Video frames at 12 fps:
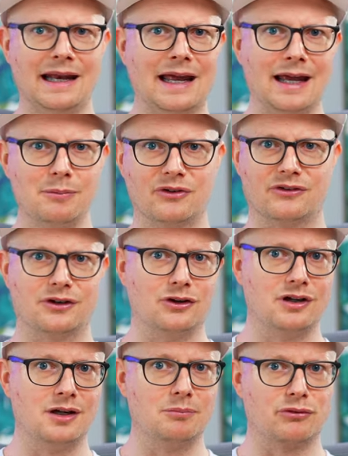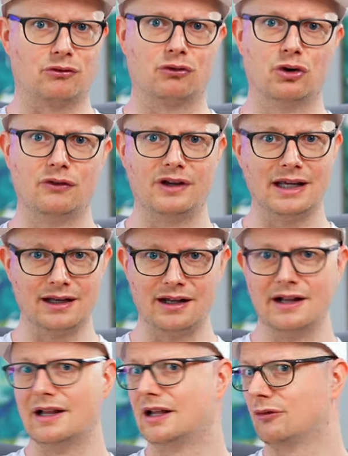8A, Brazilian, Peruvian,
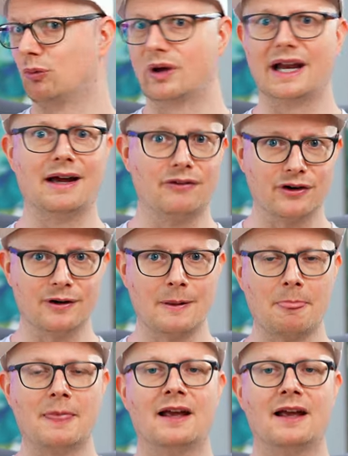whatever.